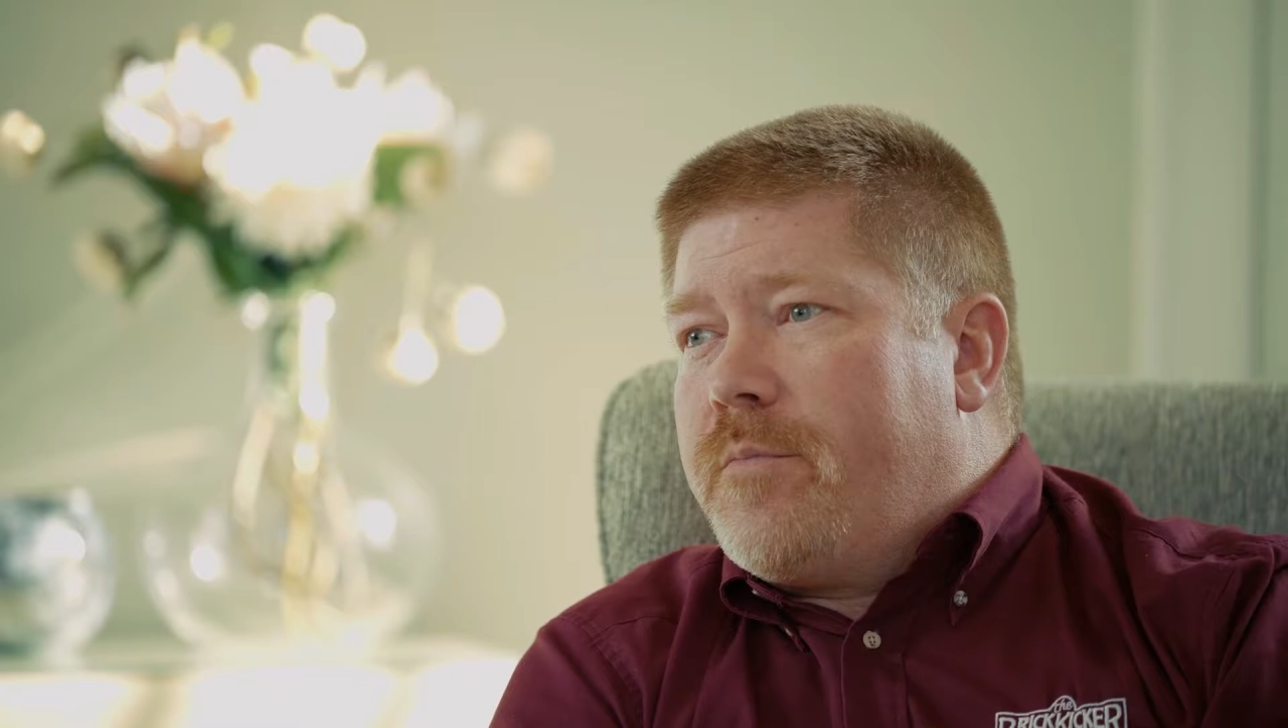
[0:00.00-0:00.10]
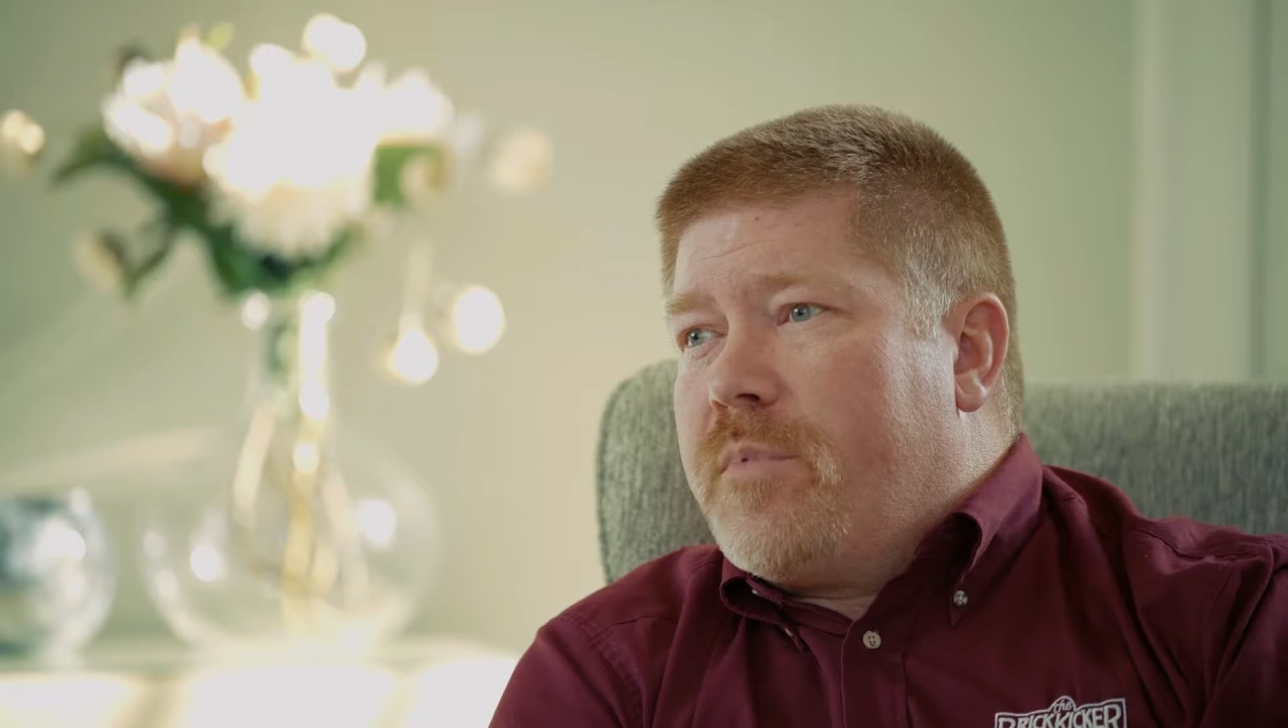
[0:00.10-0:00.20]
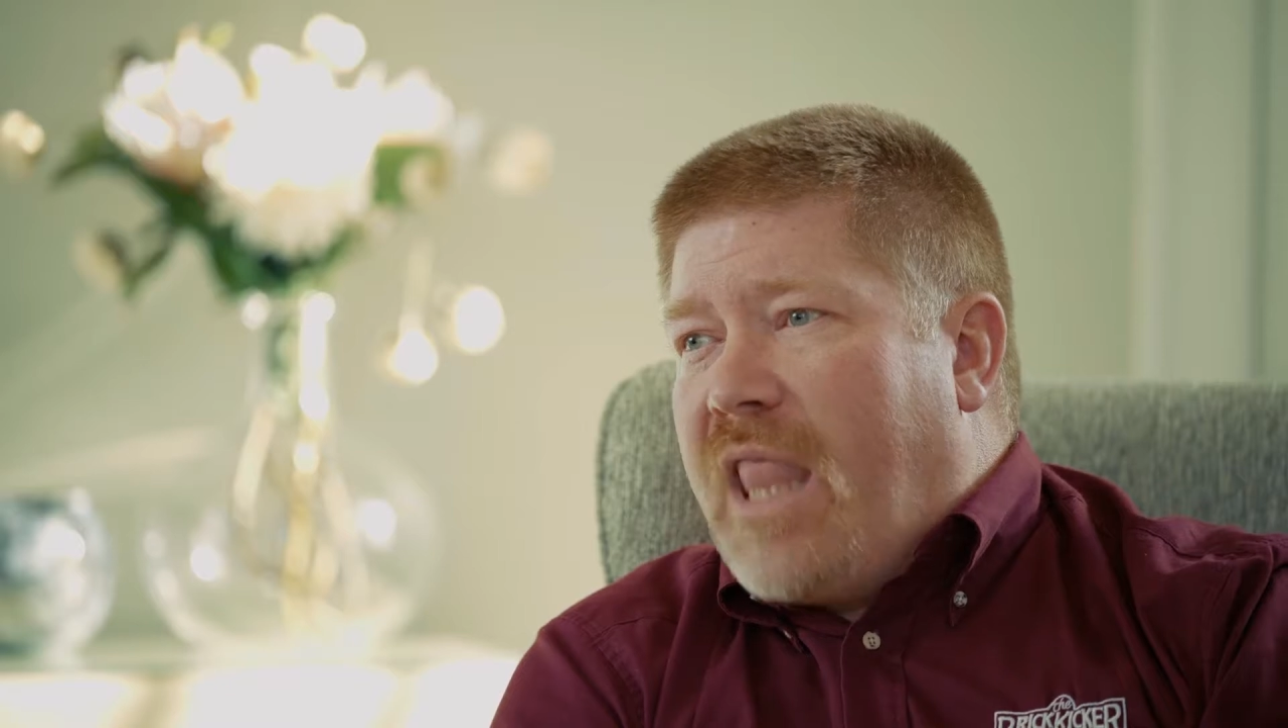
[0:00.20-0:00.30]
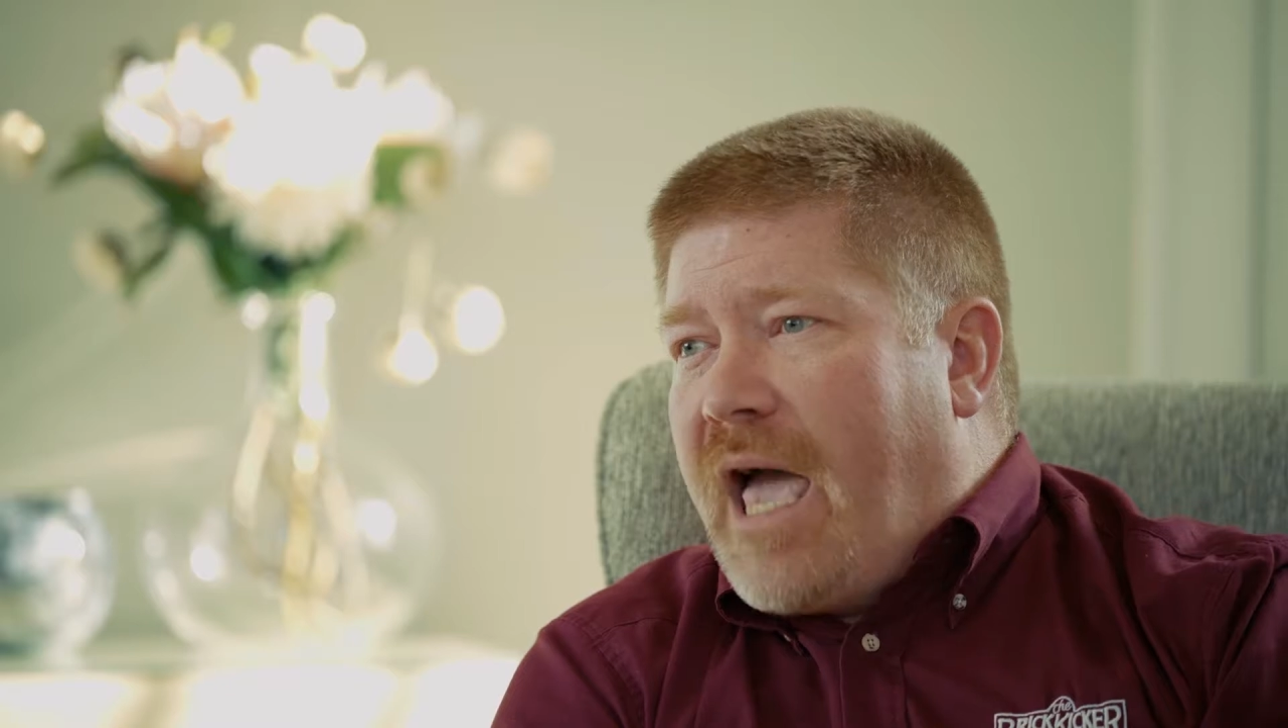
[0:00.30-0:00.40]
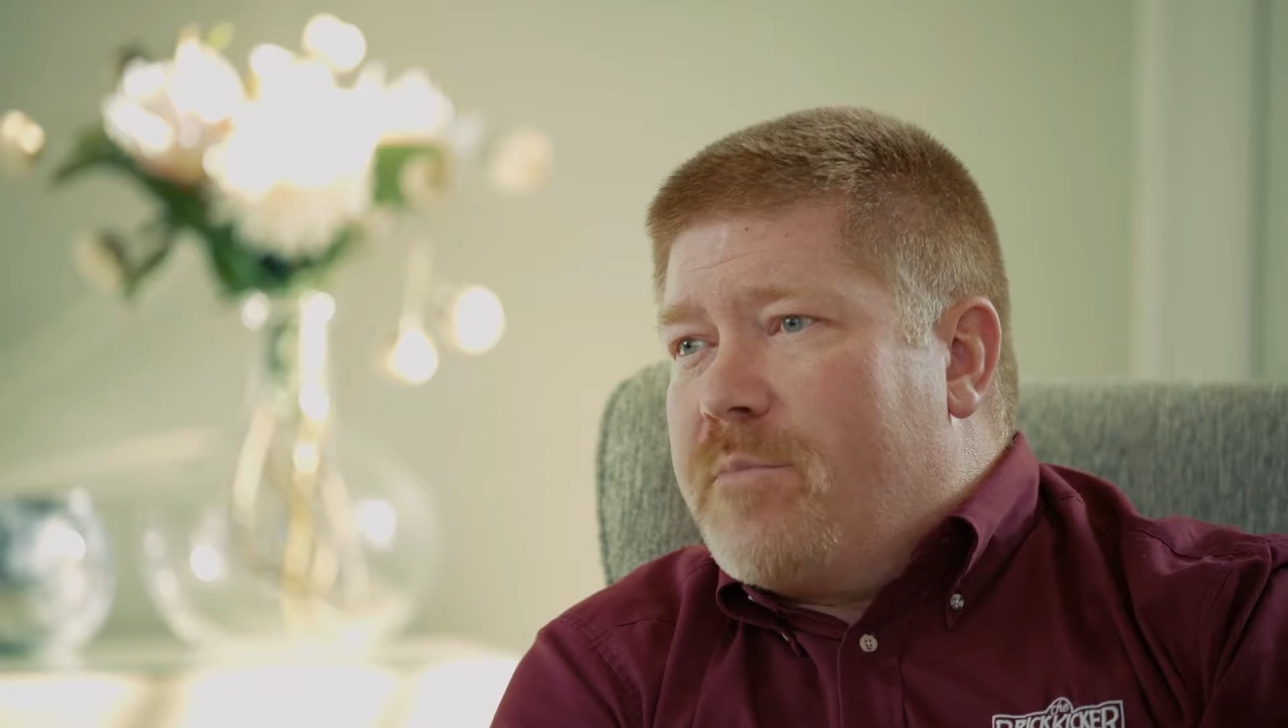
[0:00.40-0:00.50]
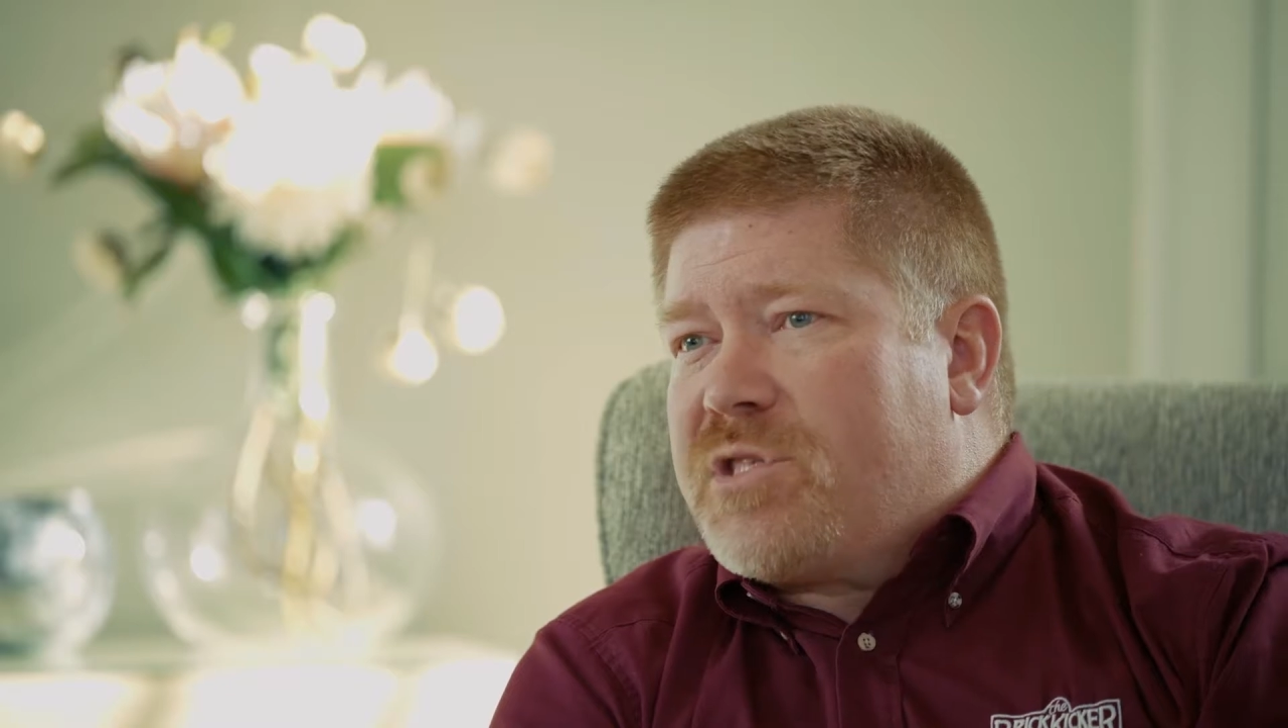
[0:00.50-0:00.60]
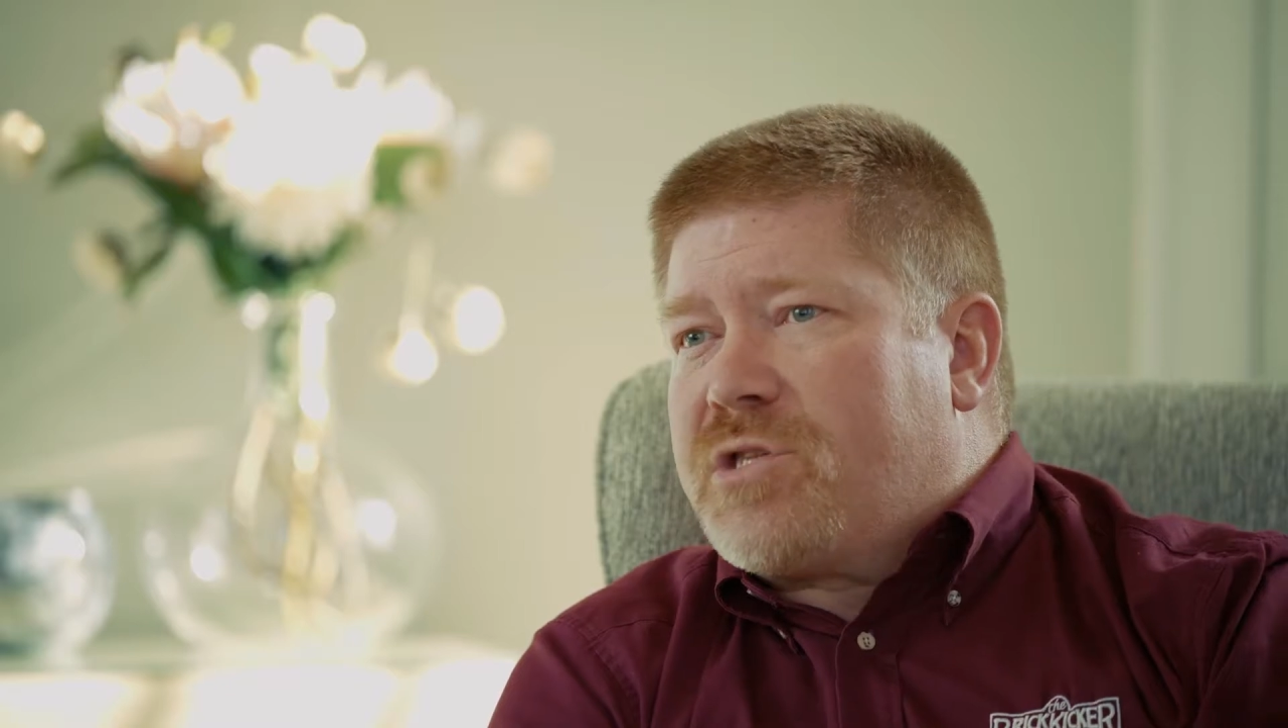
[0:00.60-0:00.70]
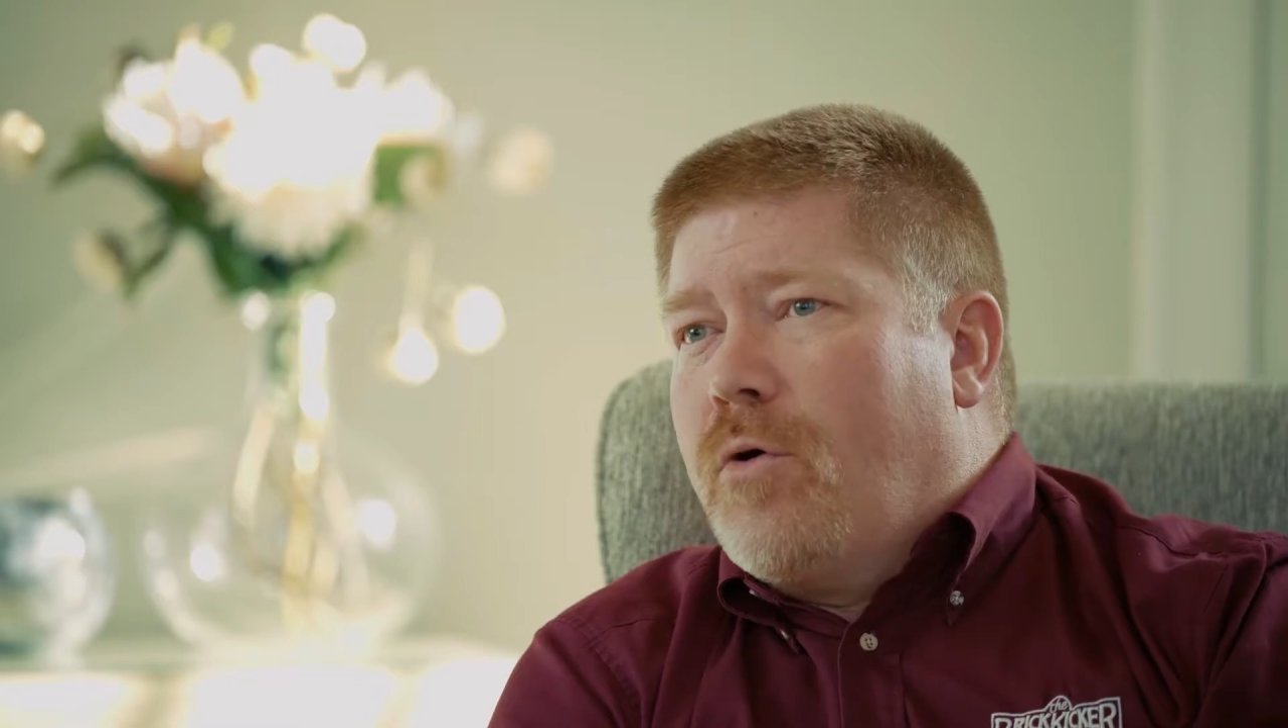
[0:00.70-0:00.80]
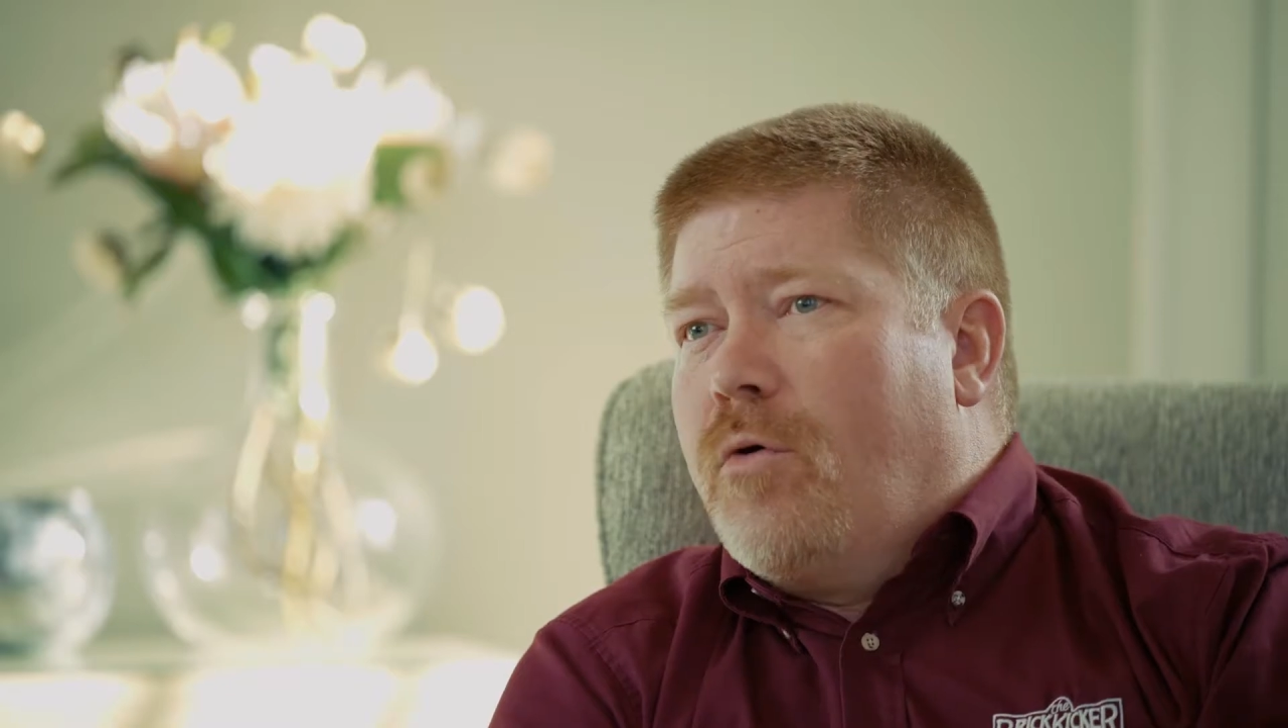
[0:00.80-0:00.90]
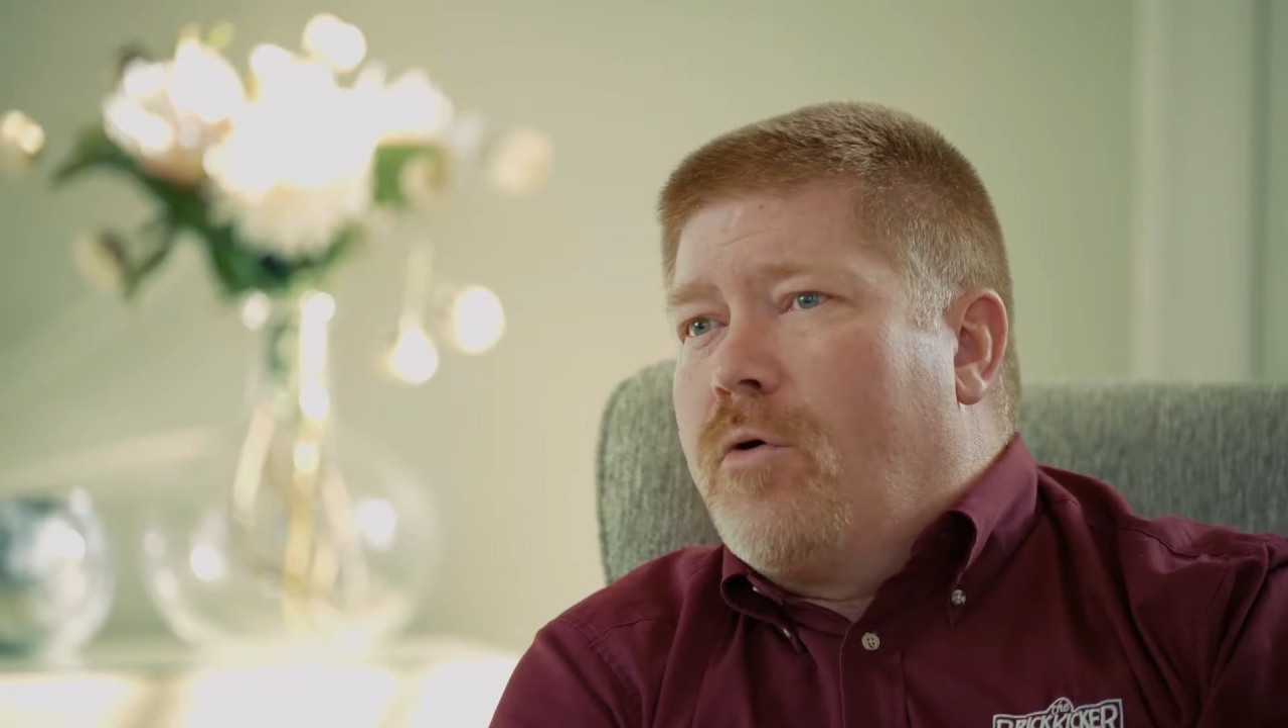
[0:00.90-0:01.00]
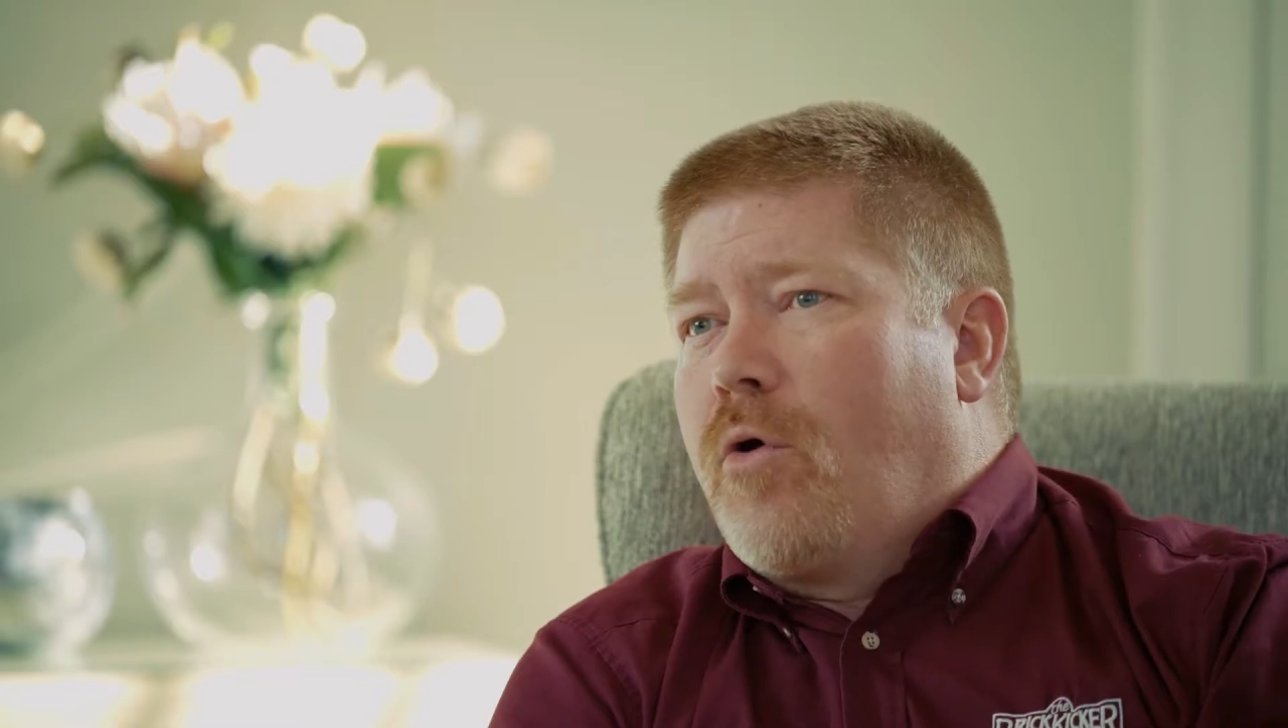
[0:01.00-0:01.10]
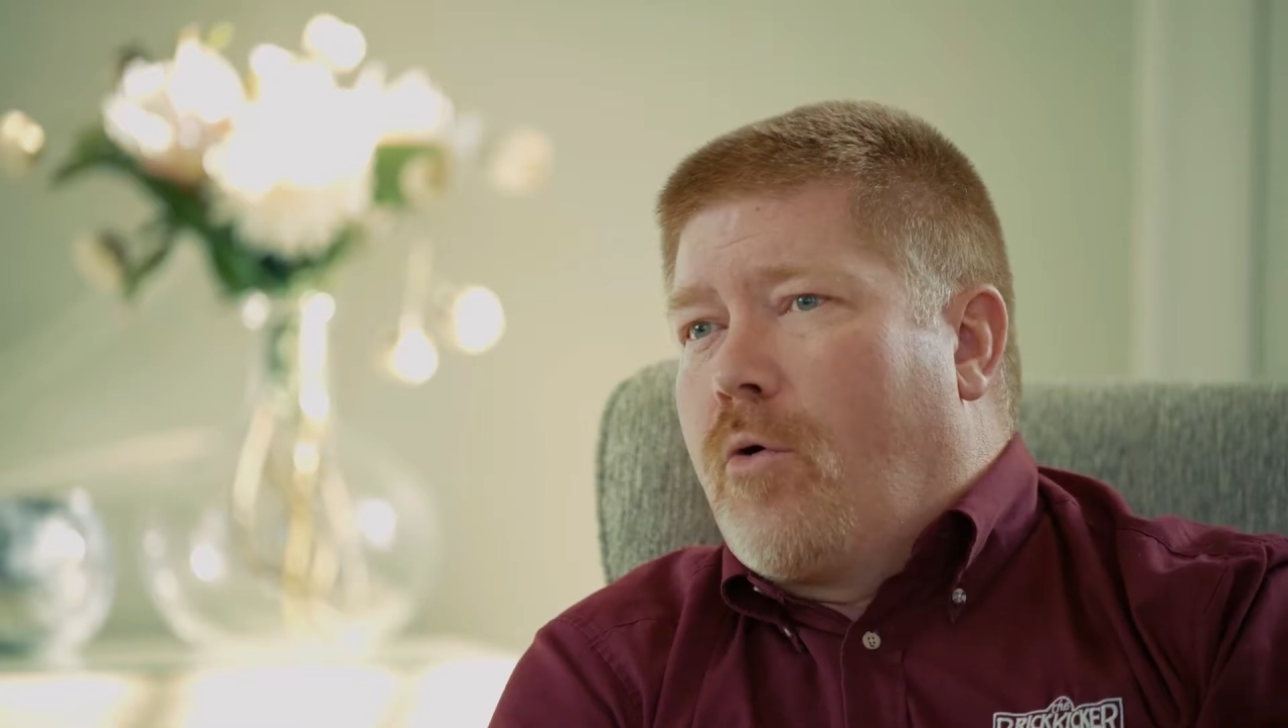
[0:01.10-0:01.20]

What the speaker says: limestone